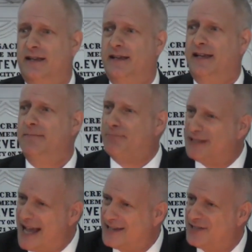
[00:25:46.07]
It
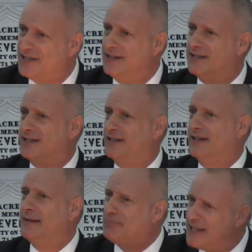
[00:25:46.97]

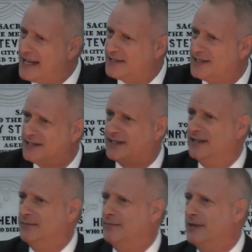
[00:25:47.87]
blesses
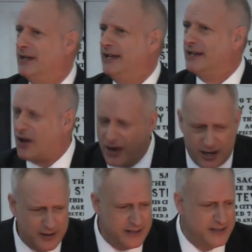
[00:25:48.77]
him. It
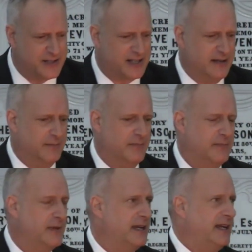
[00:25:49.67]
heartens him.
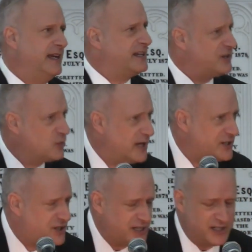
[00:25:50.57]
It
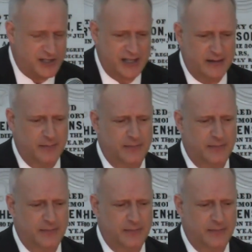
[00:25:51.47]
enriches him.